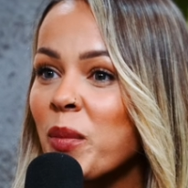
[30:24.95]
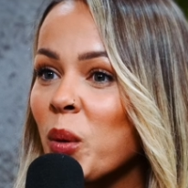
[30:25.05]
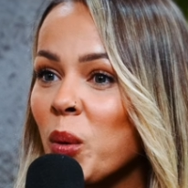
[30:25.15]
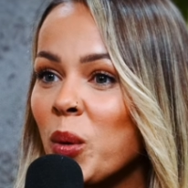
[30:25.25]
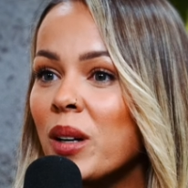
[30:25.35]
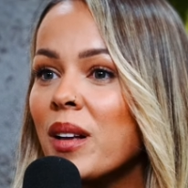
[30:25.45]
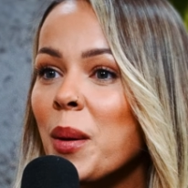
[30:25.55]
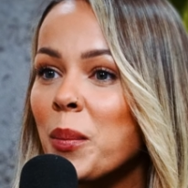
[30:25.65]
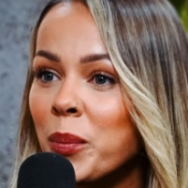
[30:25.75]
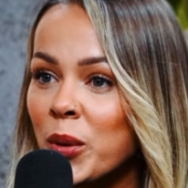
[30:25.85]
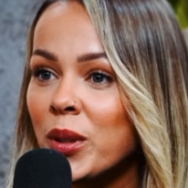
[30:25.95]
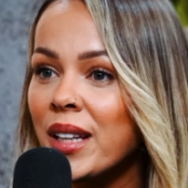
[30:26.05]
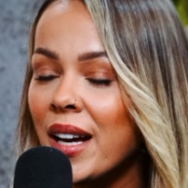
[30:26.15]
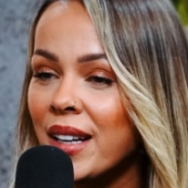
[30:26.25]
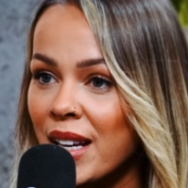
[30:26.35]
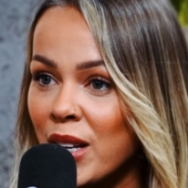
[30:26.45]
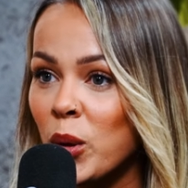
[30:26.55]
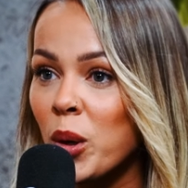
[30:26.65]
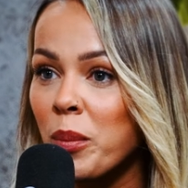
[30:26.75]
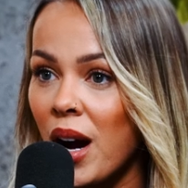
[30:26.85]
Cool. Put that in
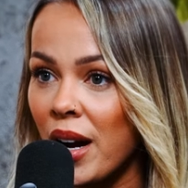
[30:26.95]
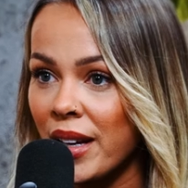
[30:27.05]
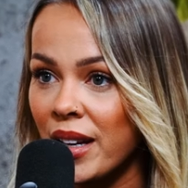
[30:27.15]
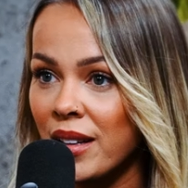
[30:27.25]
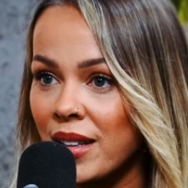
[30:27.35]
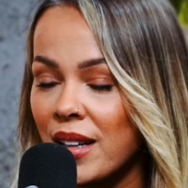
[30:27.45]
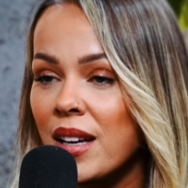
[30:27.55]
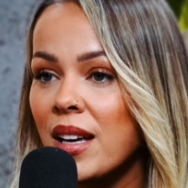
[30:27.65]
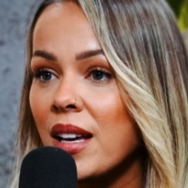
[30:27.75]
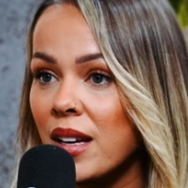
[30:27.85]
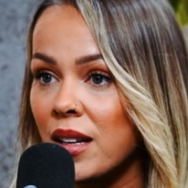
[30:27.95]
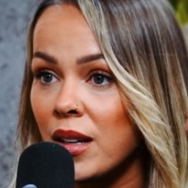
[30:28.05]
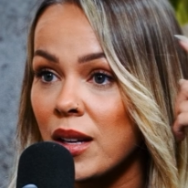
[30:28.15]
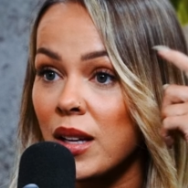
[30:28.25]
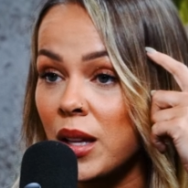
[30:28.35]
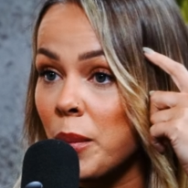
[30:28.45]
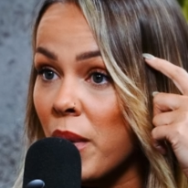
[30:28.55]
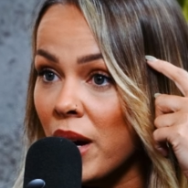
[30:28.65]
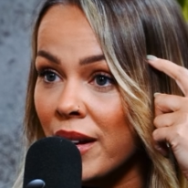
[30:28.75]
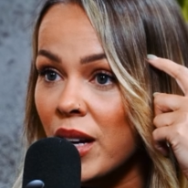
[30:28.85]
your pocket, in the
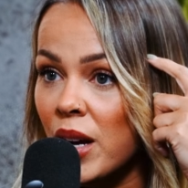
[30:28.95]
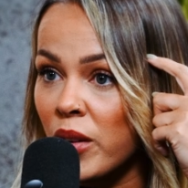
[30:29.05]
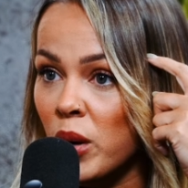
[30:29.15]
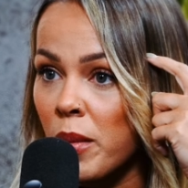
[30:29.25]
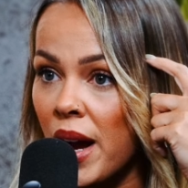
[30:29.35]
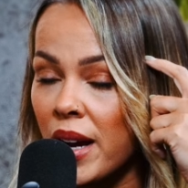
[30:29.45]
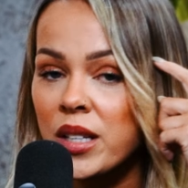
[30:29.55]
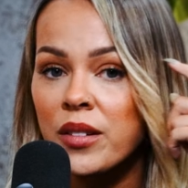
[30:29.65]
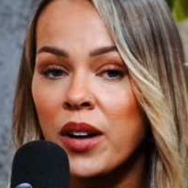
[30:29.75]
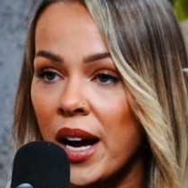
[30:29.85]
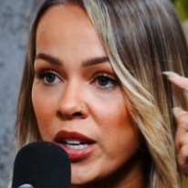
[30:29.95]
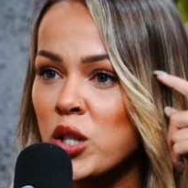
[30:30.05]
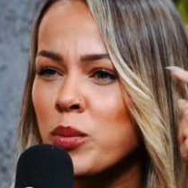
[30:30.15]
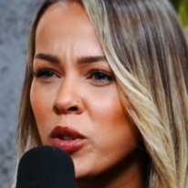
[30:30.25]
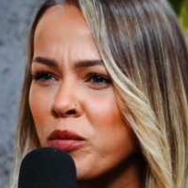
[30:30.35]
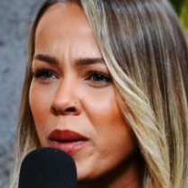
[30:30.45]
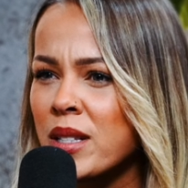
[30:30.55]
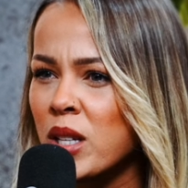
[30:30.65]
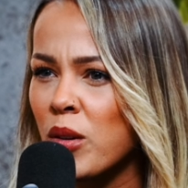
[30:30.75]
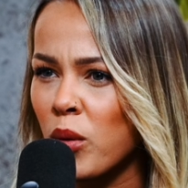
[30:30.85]
bucket of your mind of, I just proved
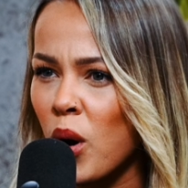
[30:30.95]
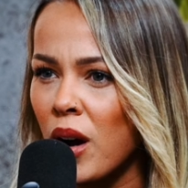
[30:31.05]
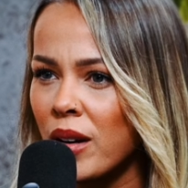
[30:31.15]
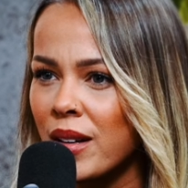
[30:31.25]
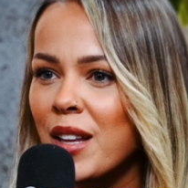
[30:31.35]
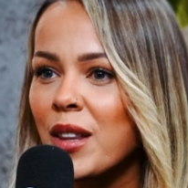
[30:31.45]
myself wrong.